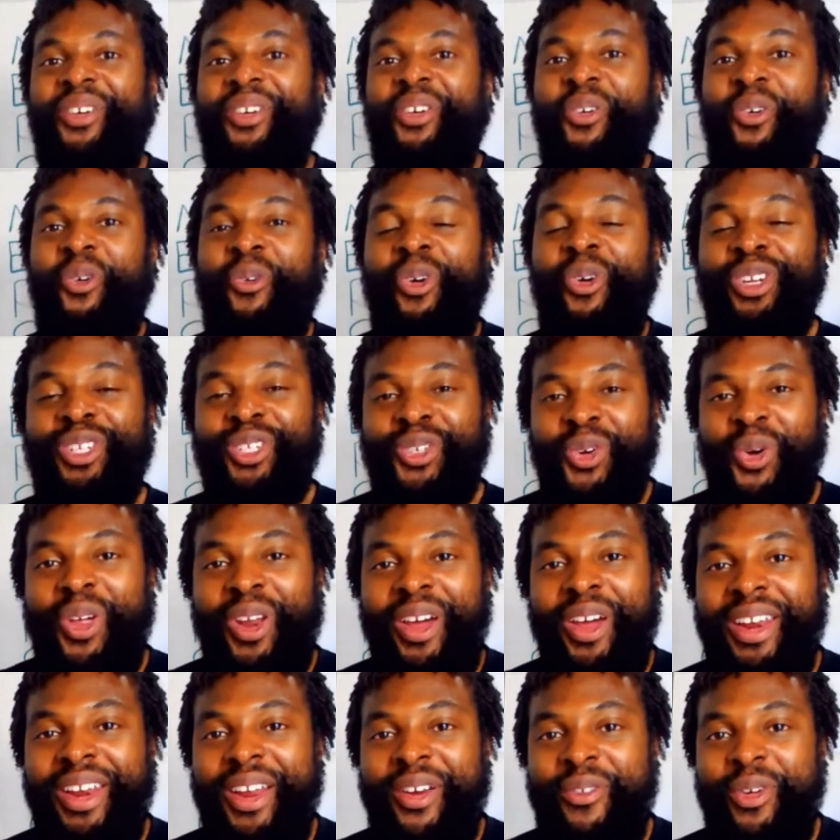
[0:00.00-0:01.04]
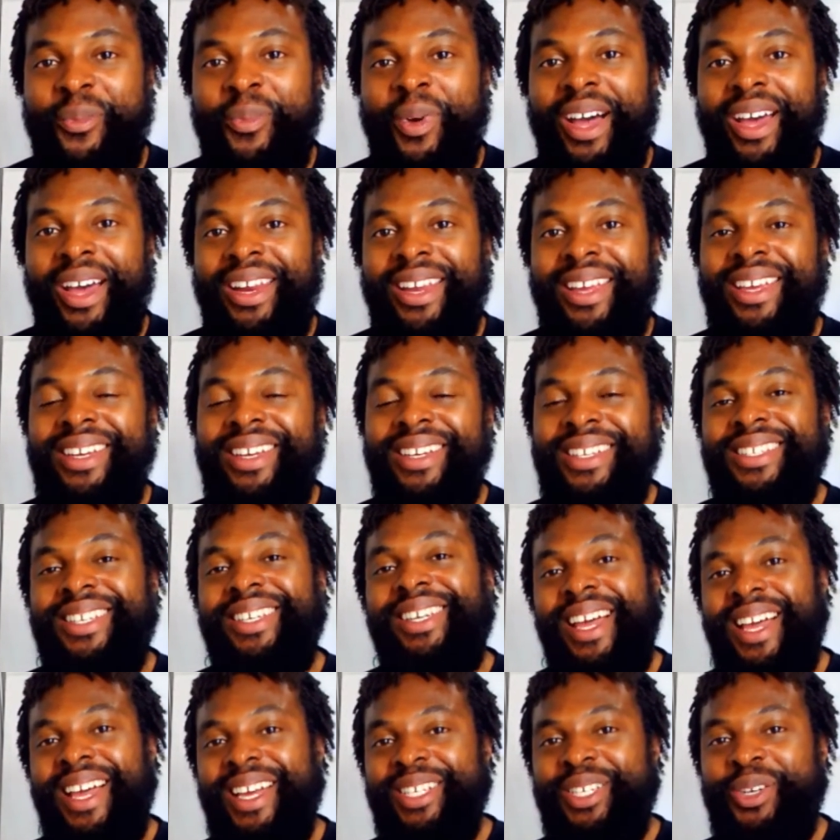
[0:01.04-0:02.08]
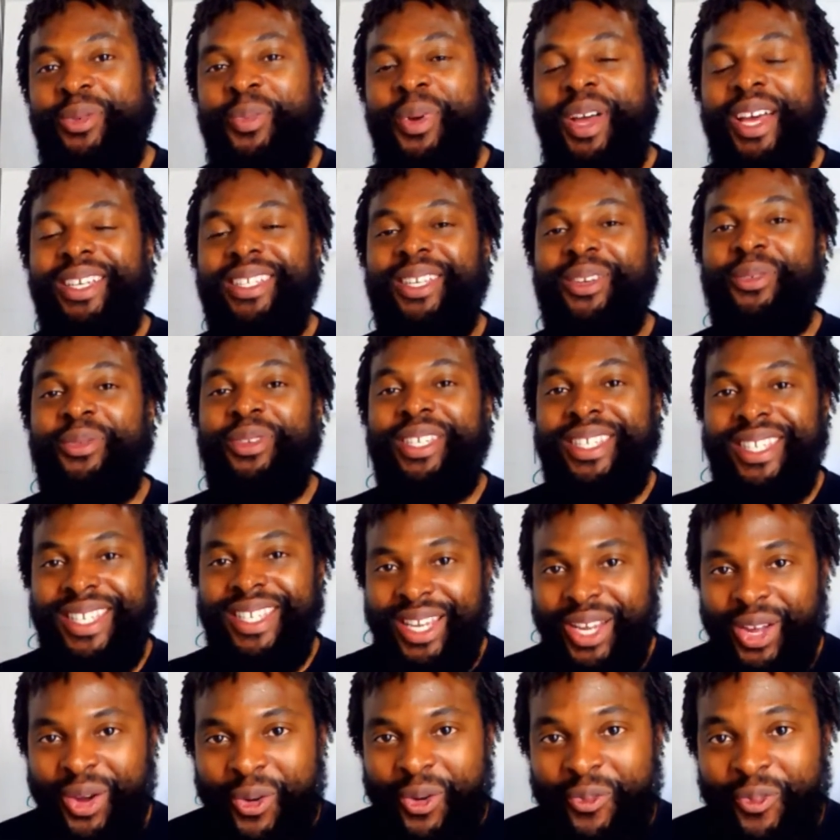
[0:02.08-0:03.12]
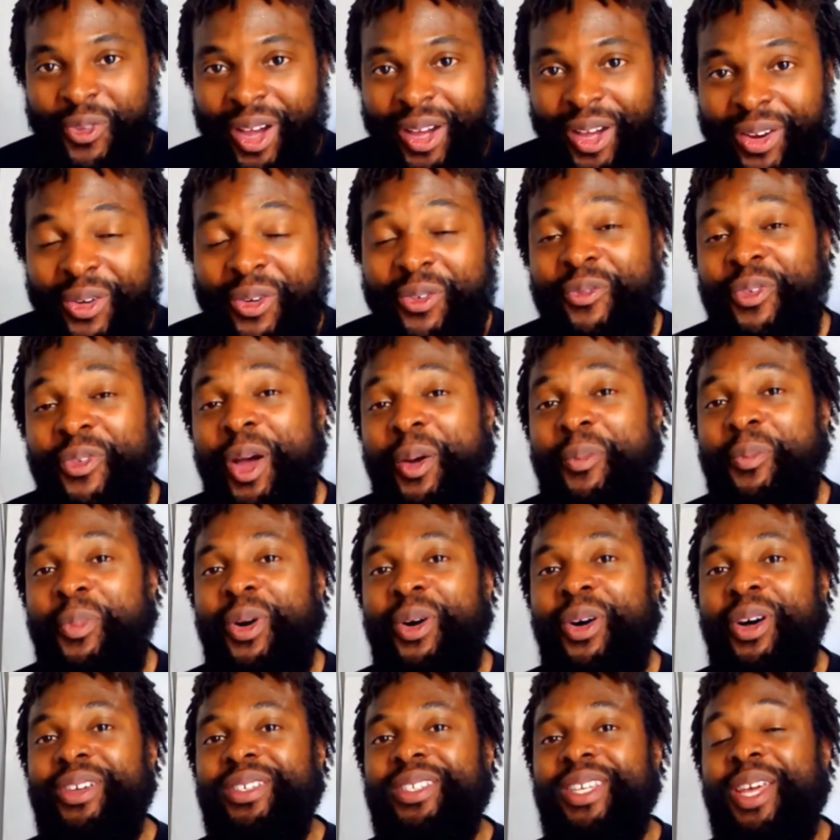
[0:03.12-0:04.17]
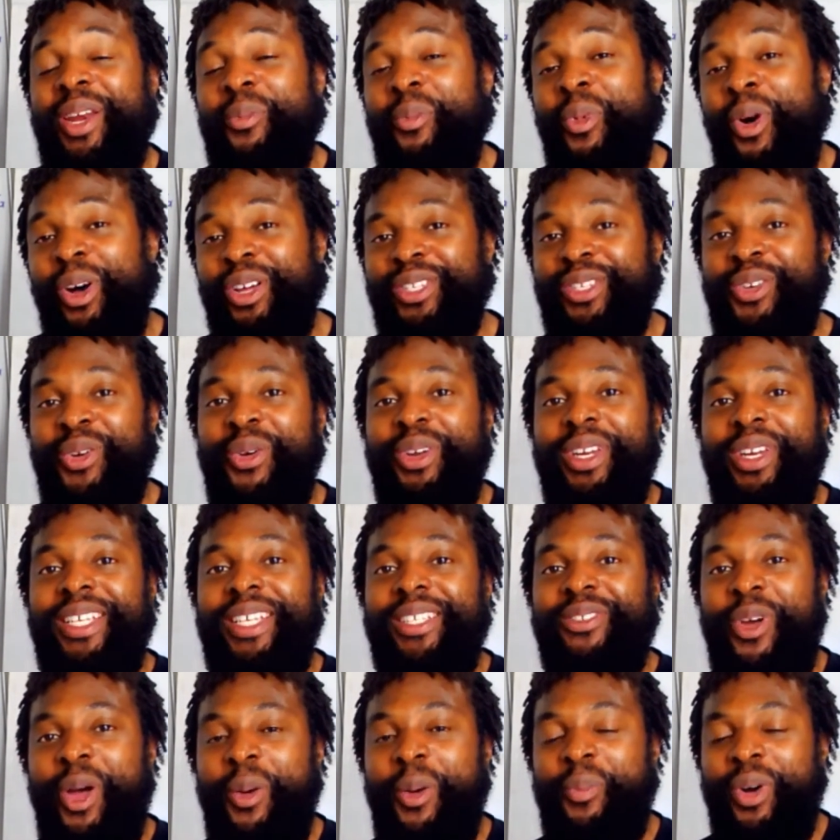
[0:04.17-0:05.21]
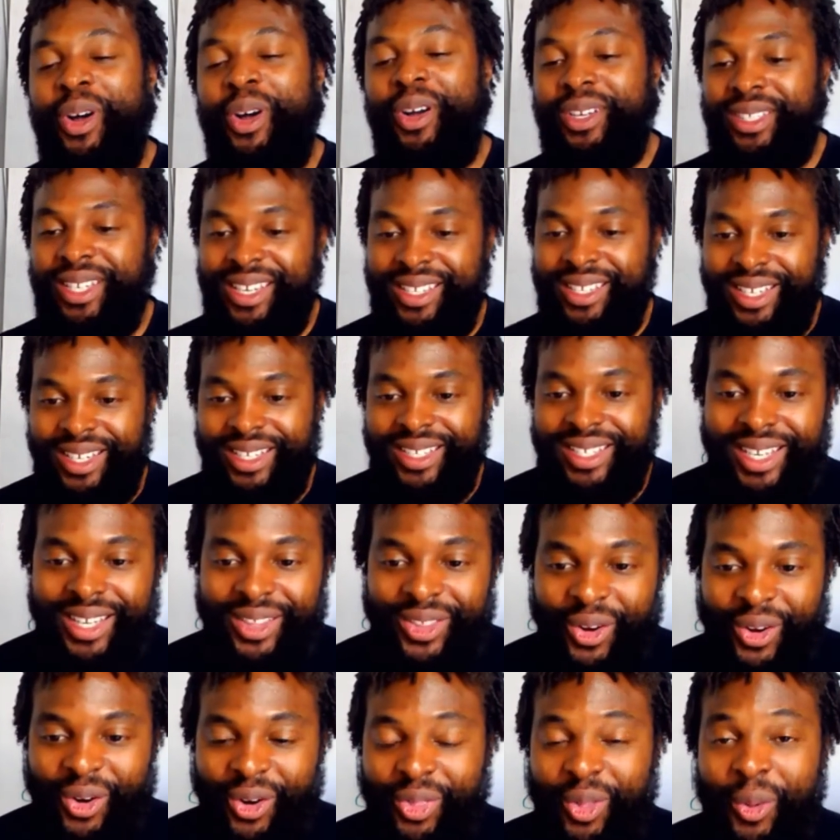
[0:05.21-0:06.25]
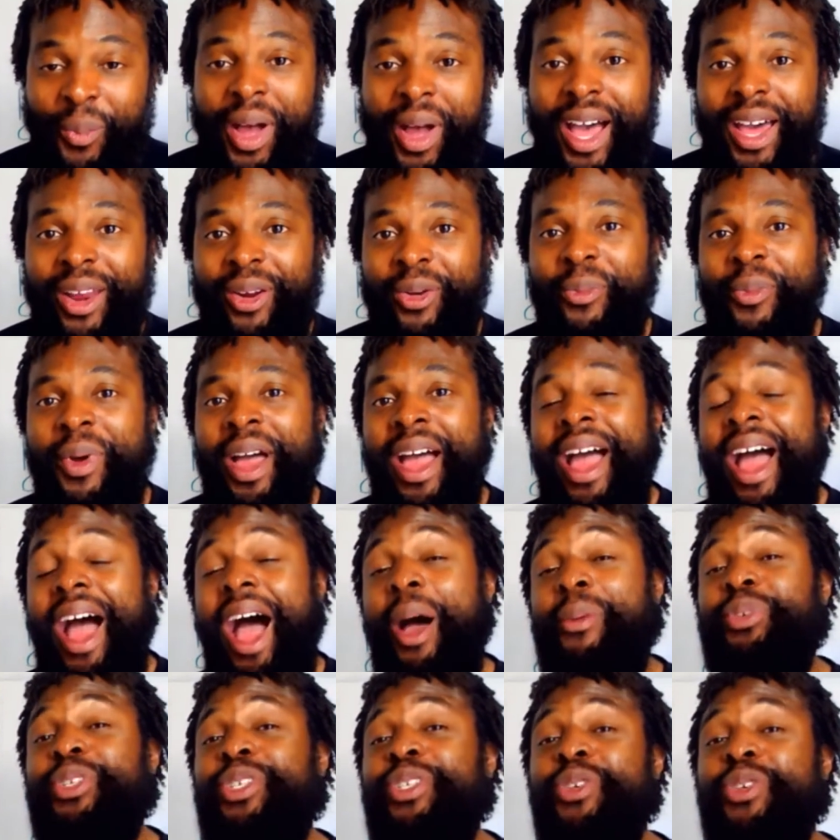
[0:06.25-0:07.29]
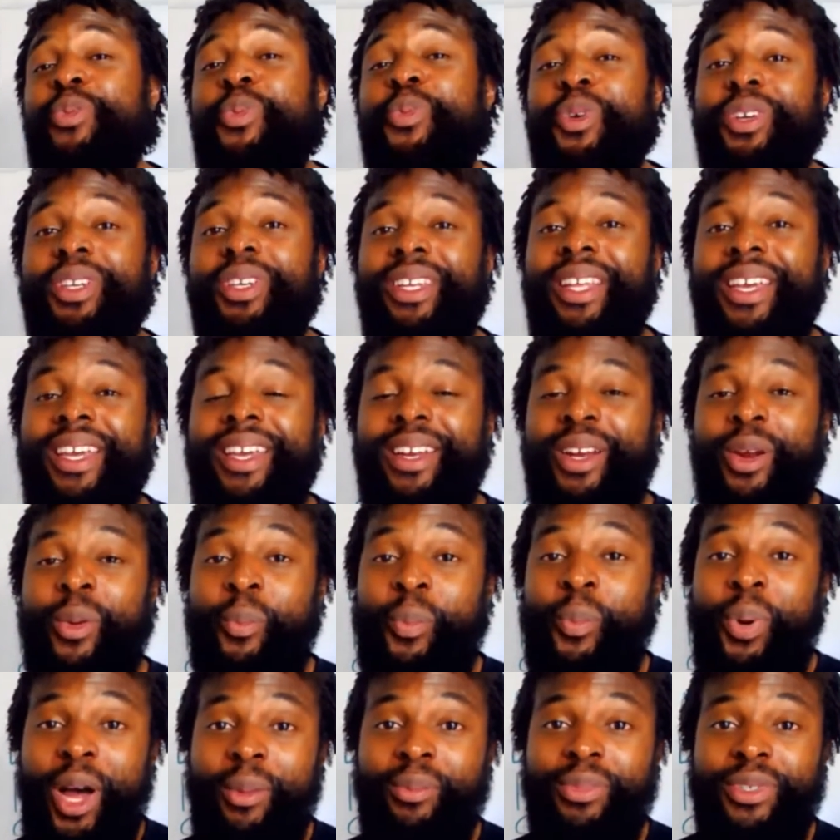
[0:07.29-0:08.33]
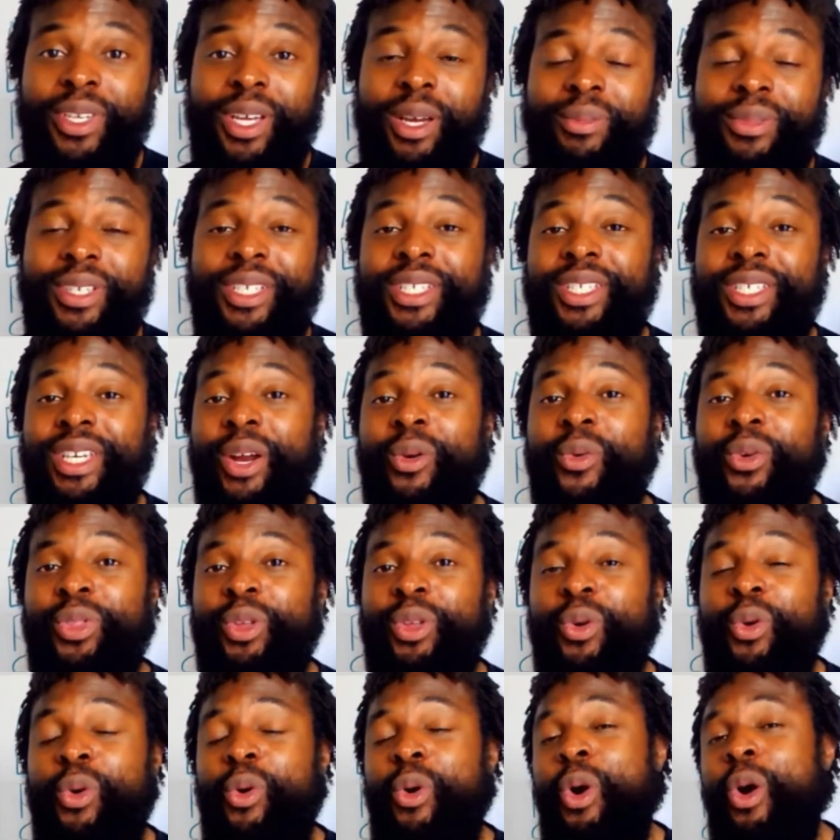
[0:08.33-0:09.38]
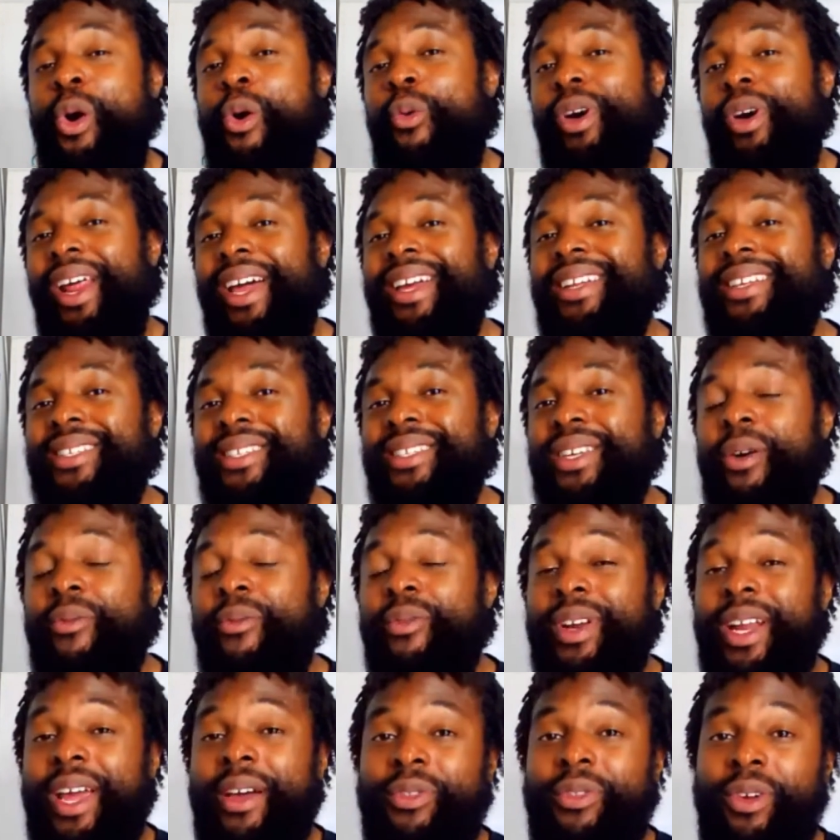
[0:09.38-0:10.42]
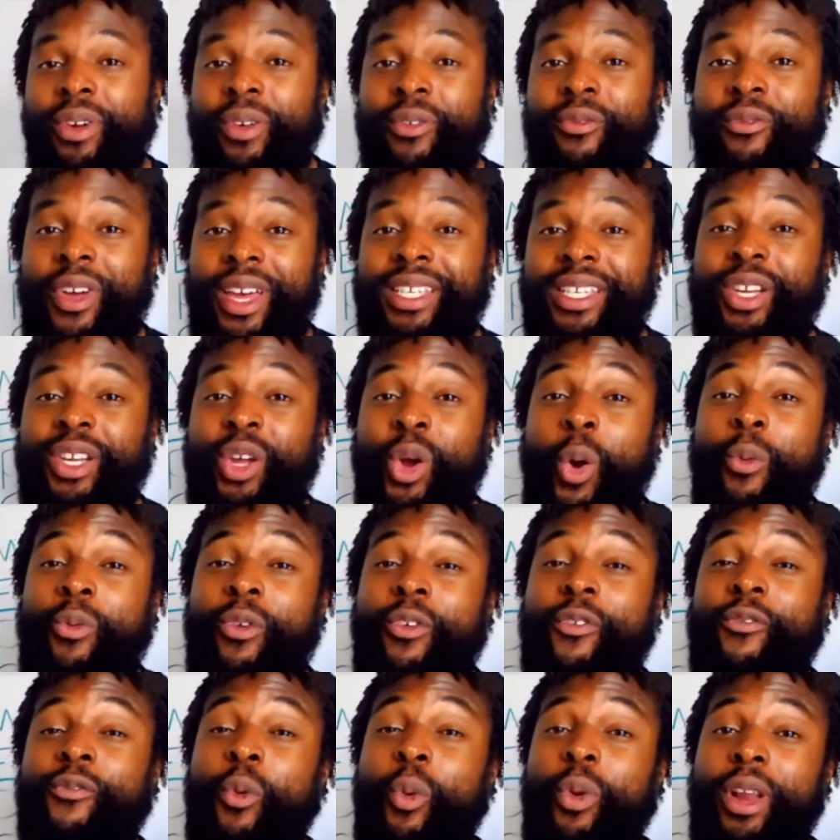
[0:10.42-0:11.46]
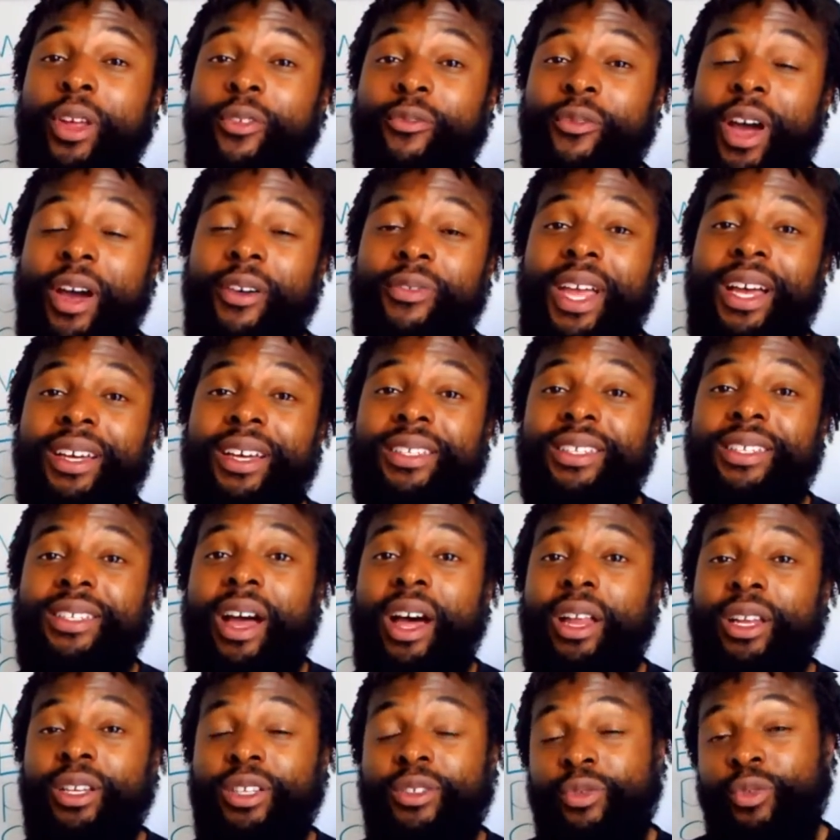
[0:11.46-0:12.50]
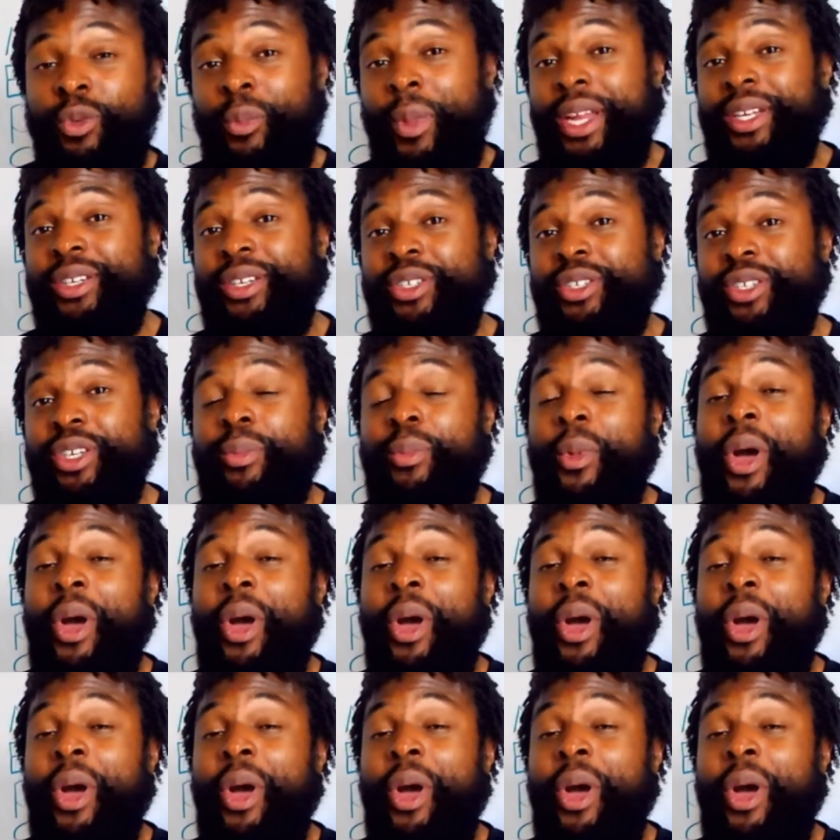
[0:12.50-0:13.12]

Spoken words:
What's going on, everybody? It is Elijah Best. I'm the CEO and founder of Vet Boss, and I'm also known as Vet Boss, as you can see there on the bottom. I'm super elated and pumped up to share with you what I discovered after investing over $45,000 for mentorship